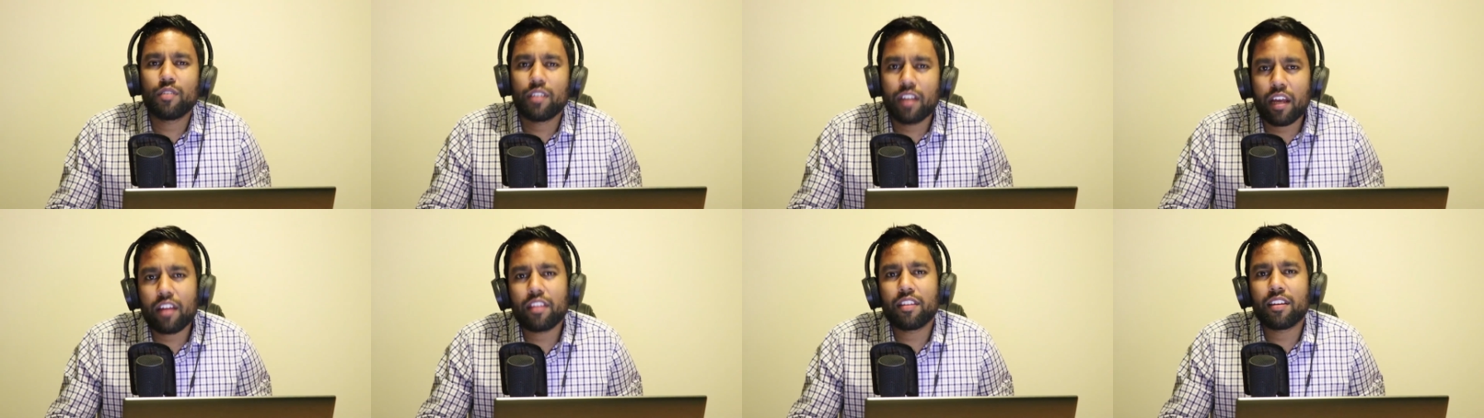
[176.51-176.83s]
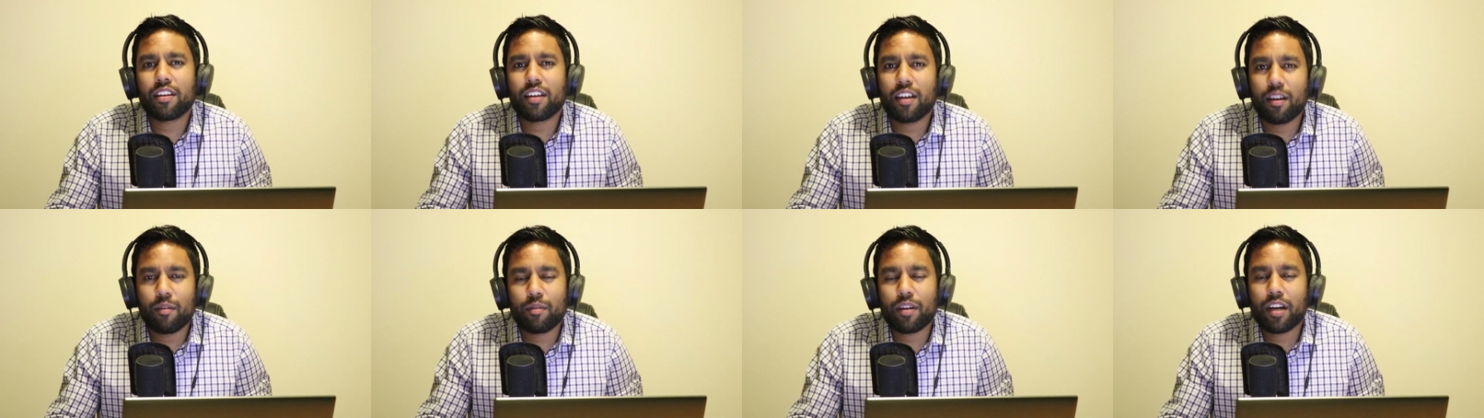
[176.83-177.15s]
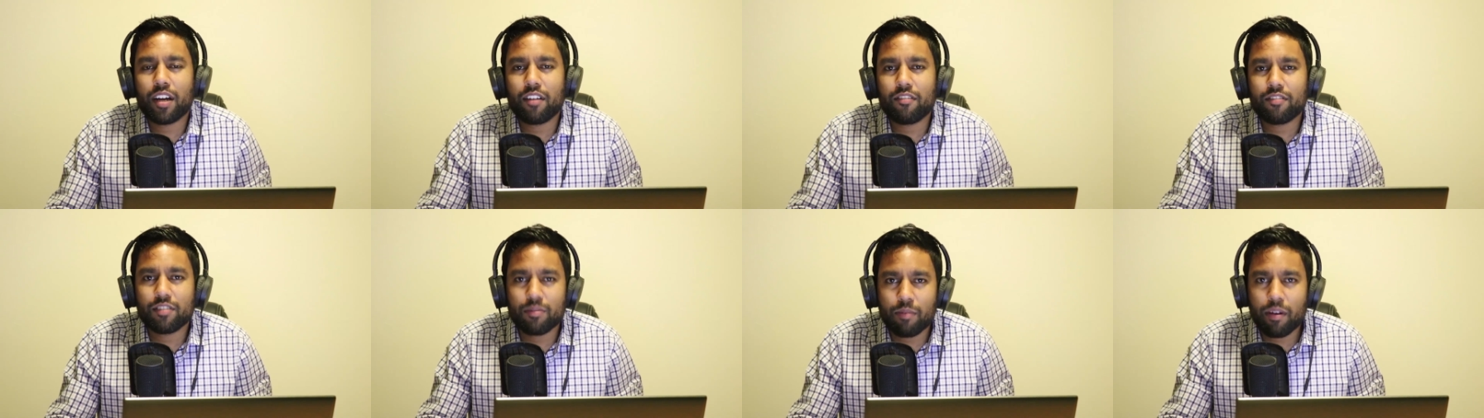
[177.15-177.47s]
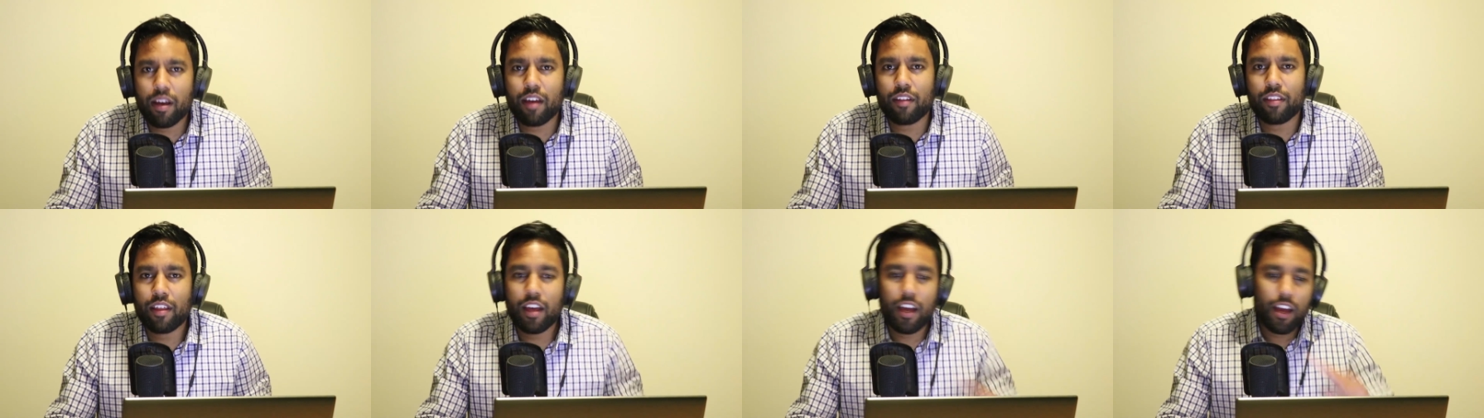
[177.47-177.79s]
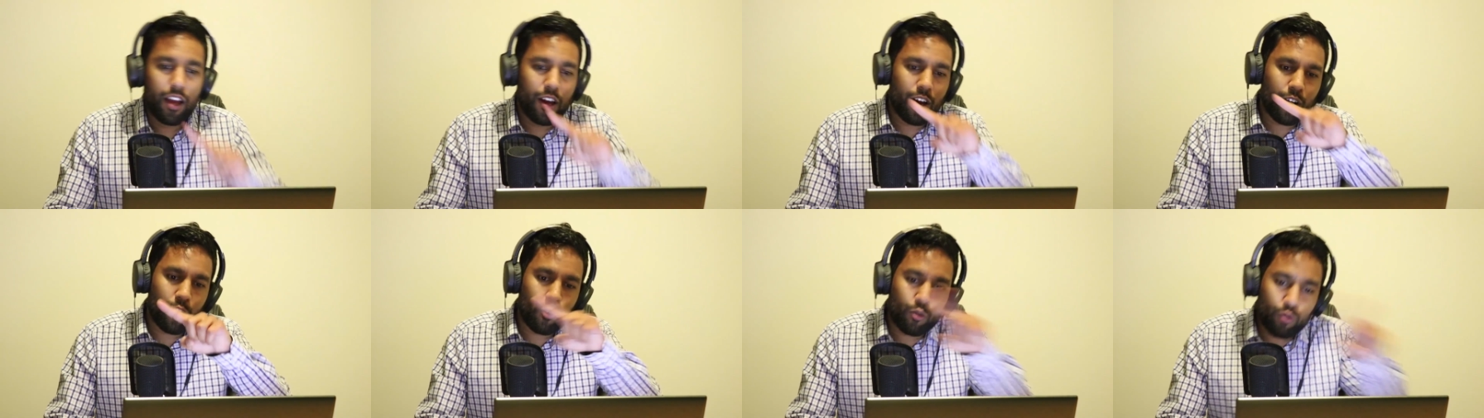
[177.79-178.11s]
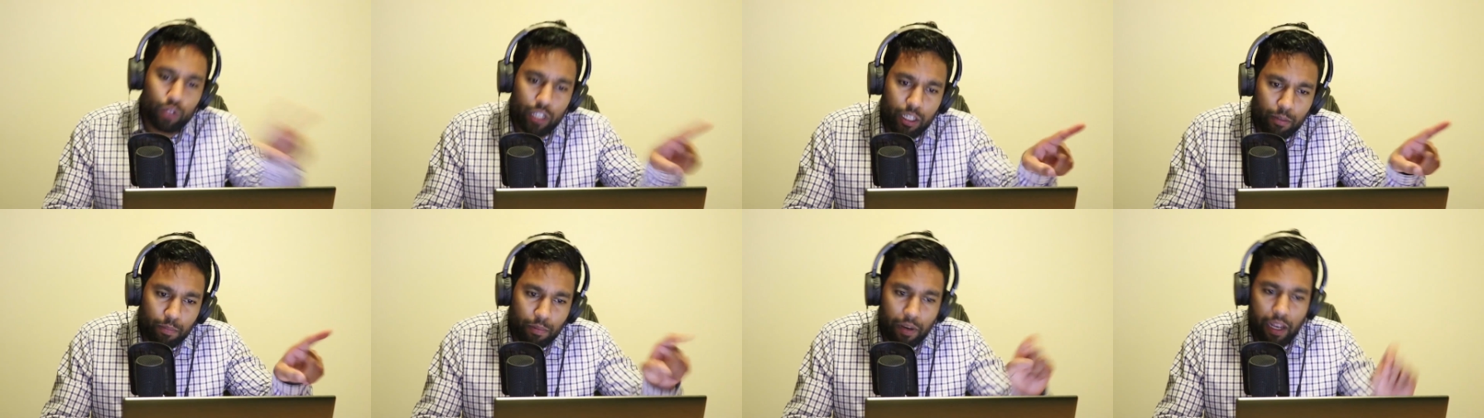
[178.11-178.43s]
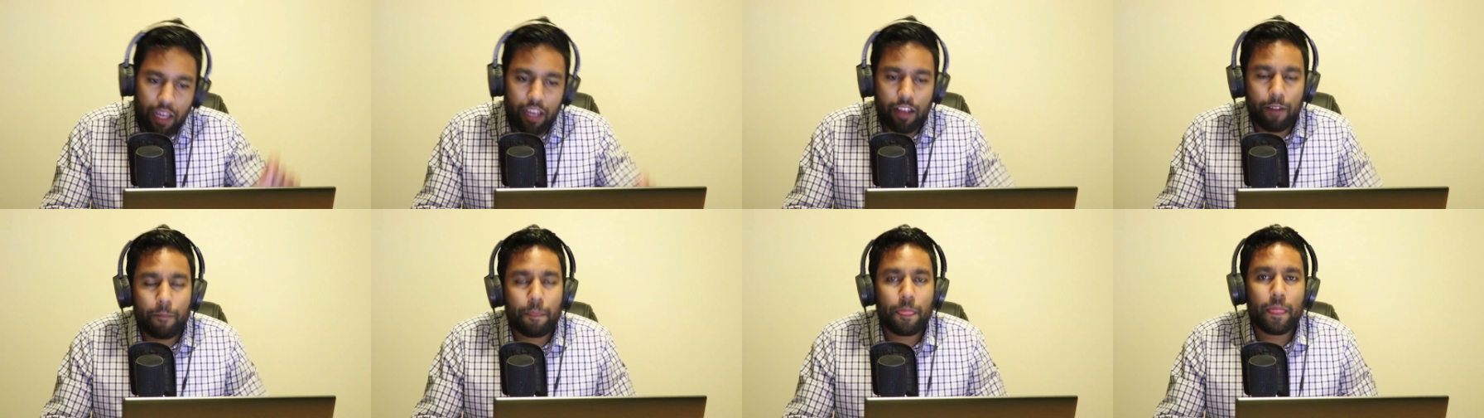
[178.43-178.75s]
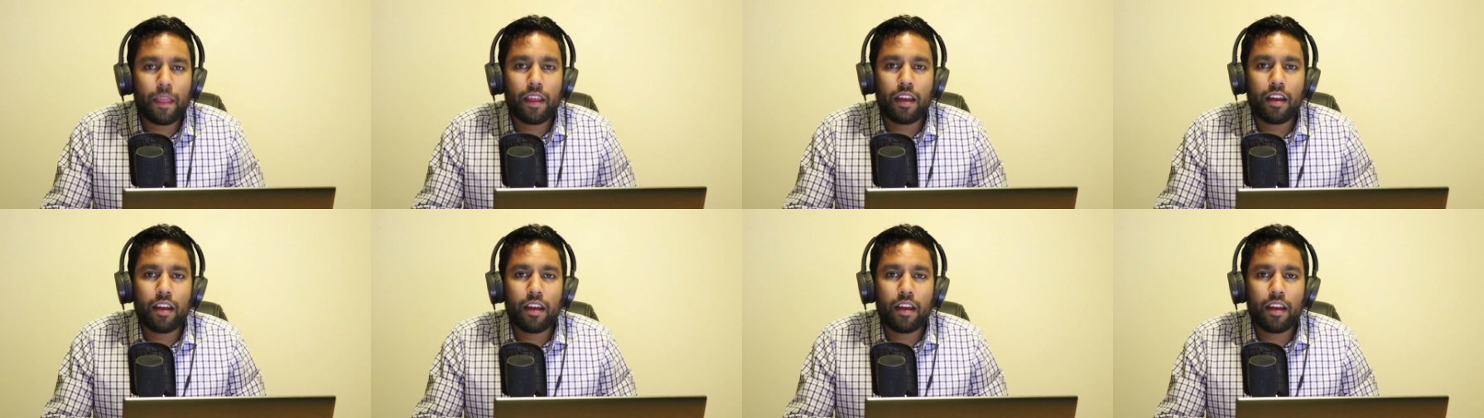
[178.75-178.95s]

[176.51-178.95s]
nothing coming out of his mouth. Replay.